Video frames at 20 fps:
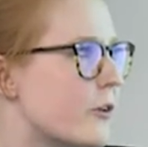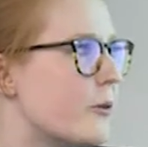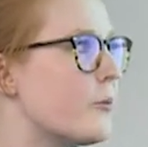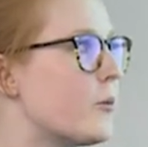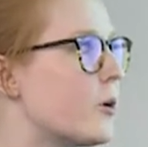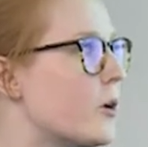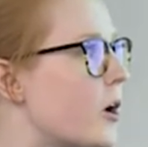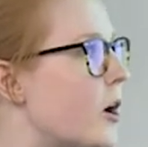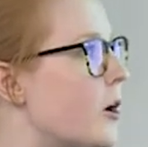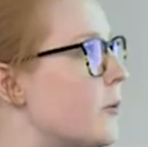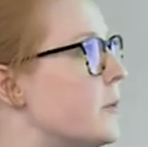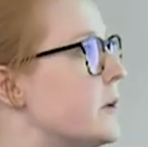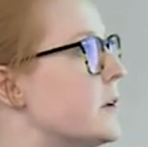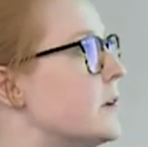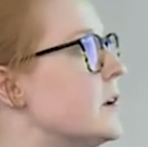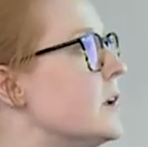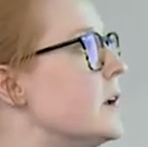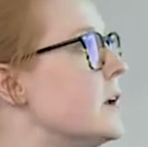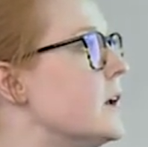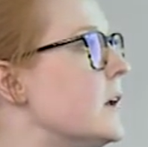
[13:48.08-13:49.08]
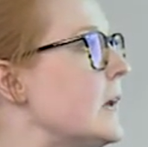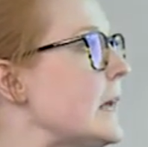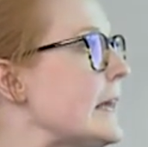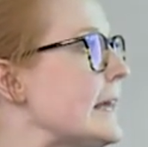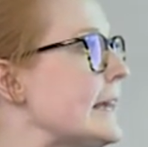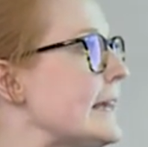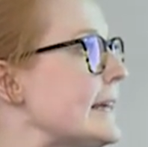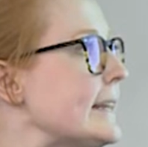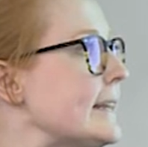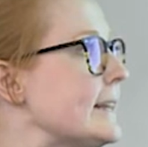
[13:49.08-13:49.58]
more common
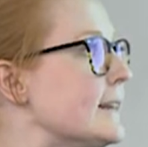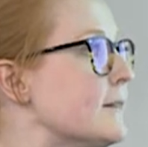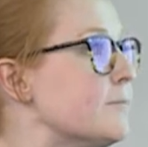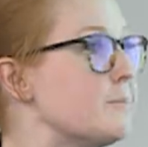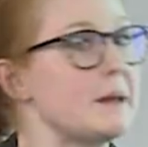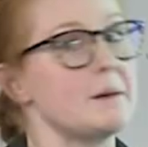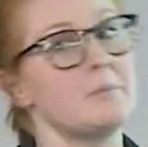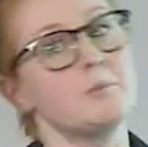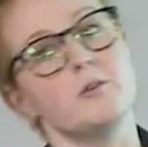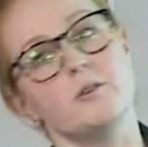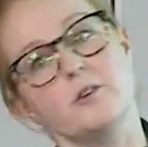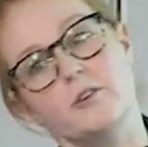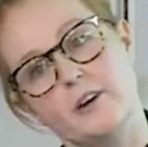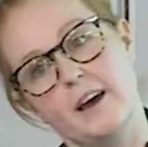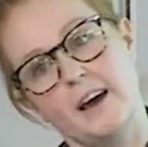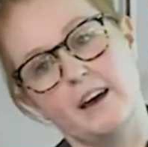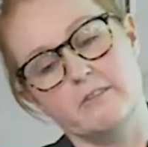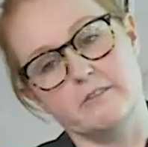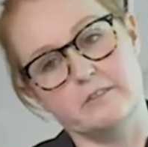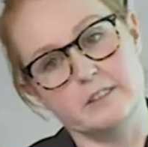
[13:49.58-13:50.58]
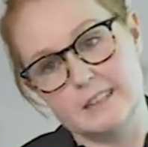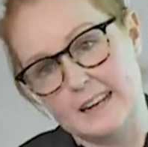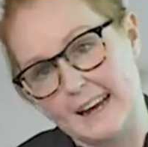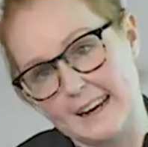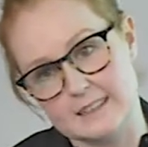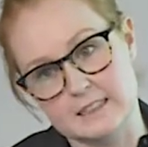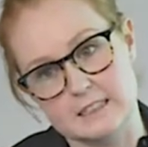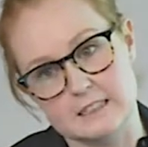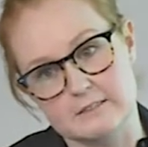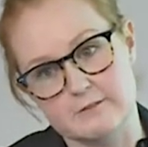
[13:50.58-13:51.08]
in people who have an
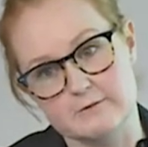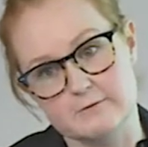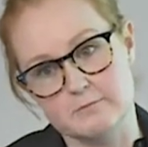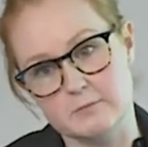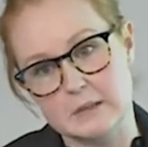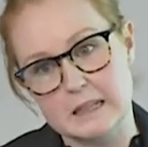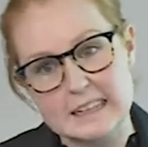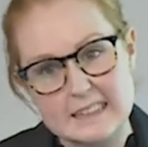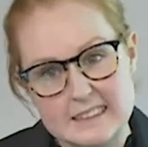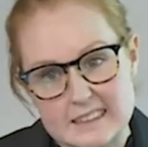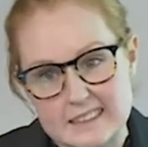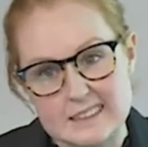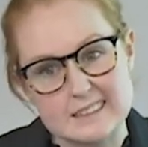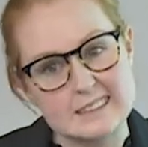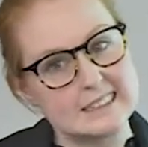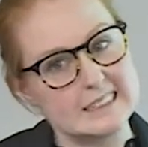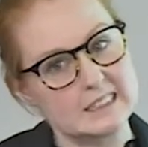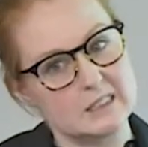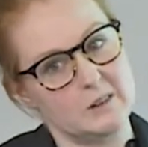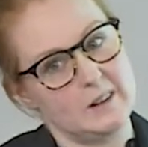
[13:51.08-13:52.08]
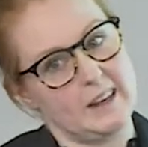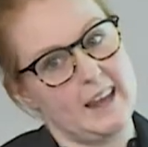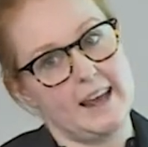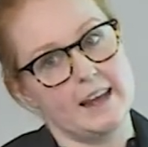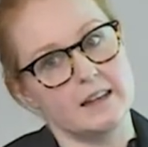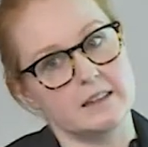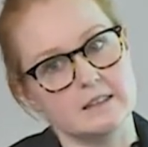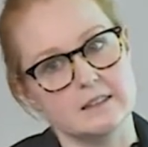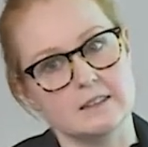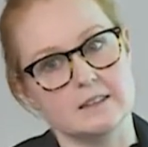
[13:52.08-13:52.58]
active malignancy, so a
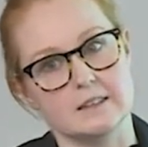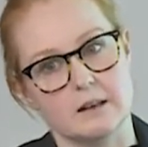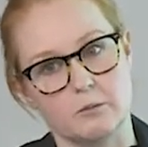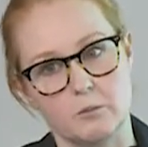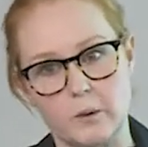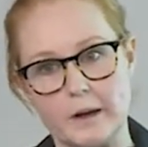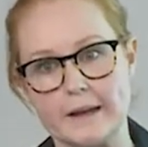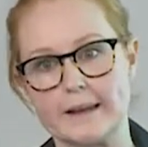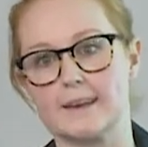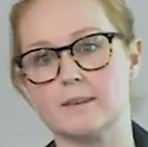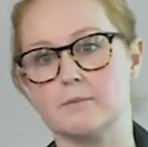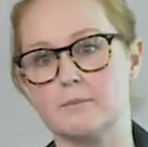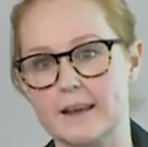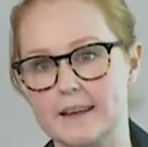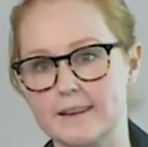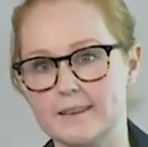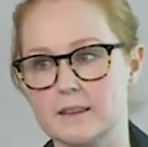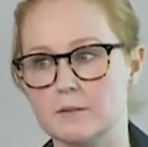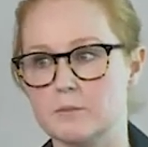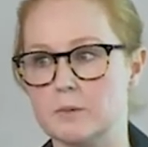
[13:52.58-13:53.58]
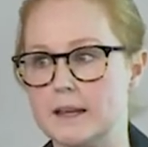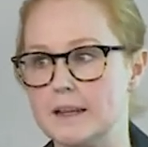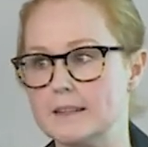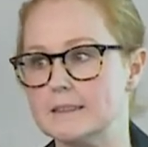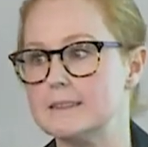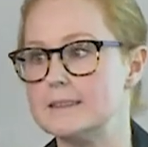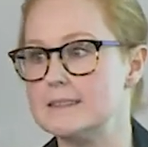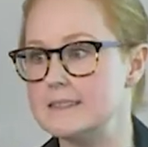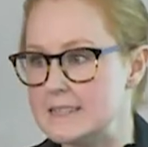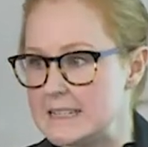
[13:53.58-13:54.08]
cancer somewhere can make the
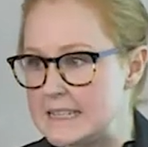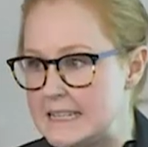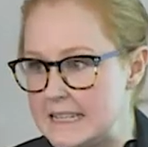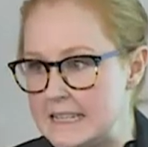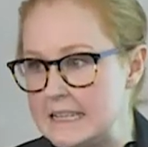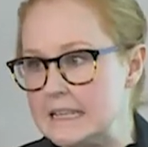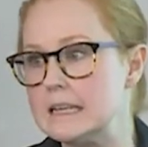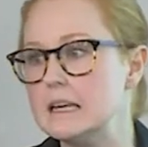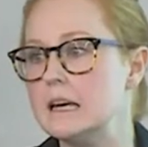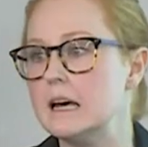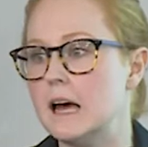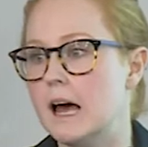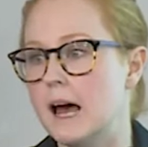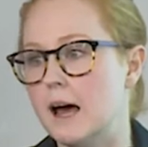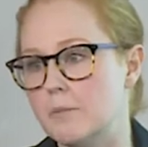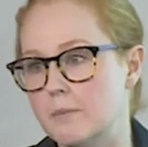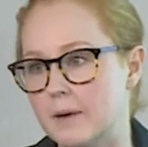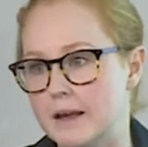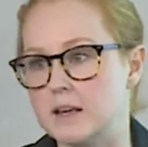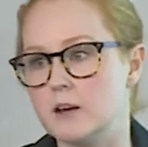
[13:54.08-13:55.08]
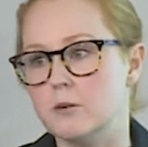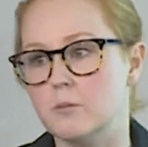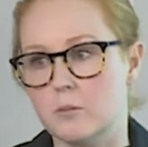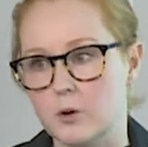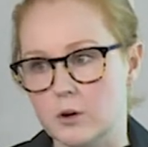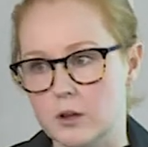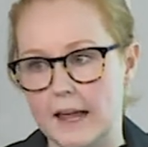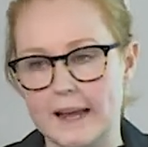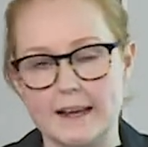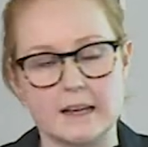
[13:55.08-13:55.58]
blood sticky and make it
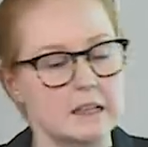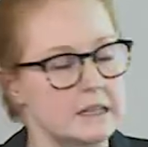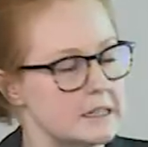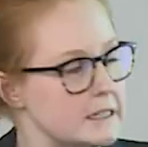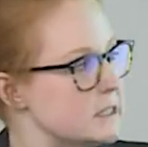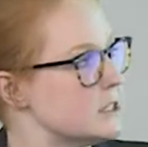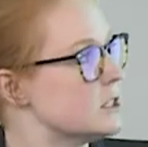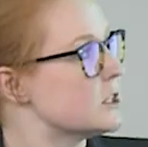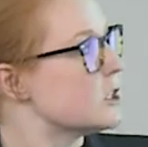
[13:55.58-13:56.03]
more likely to